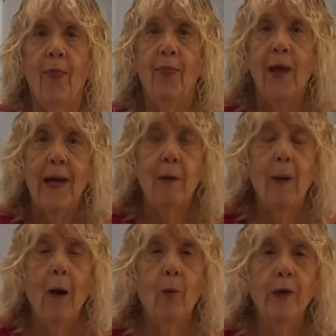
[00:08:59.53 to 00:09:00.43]
think
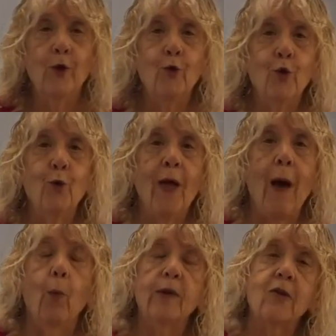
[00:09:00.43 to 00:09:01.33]
about when you do
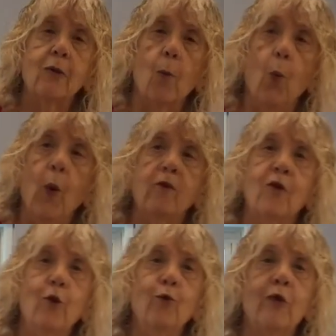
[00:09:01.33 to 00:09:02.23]
that, what's
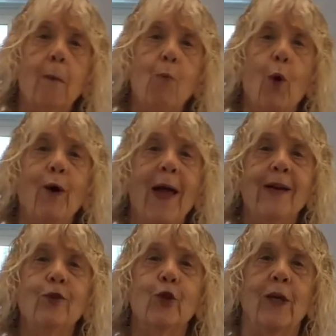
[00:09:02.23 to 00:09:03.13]
using more
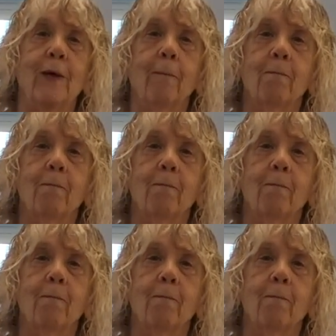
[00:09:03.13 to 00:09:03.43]
energy?